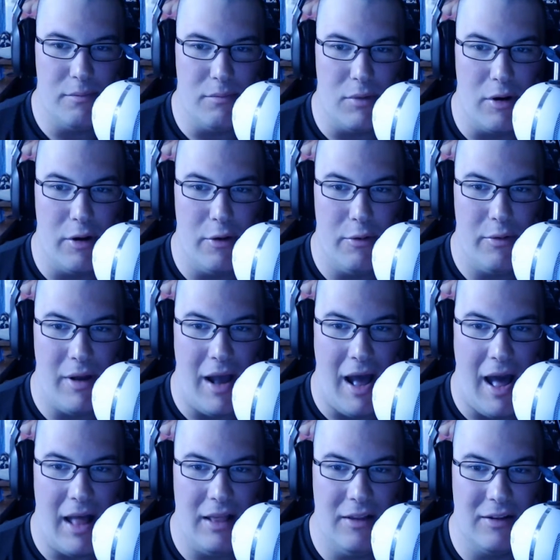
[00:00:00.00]
Bro,
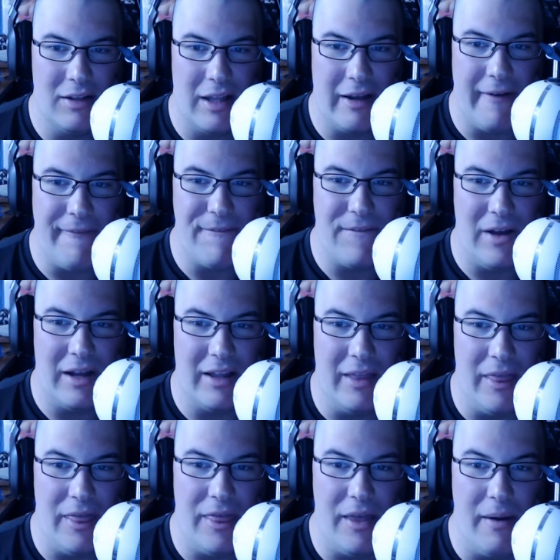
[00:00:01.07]
I look like a
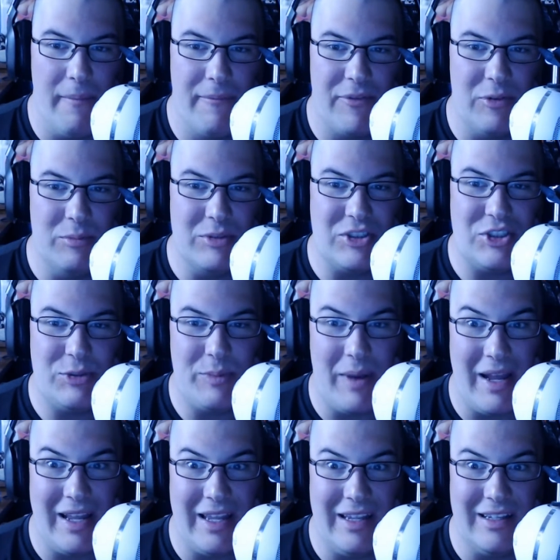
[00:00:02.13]
fucking thumb from
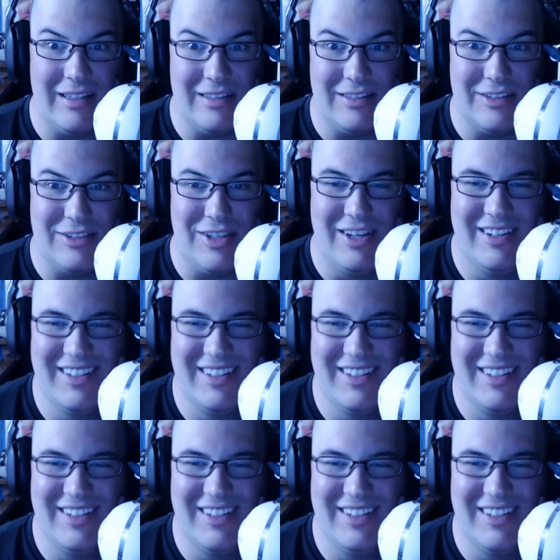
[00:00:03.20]
Spy Kids.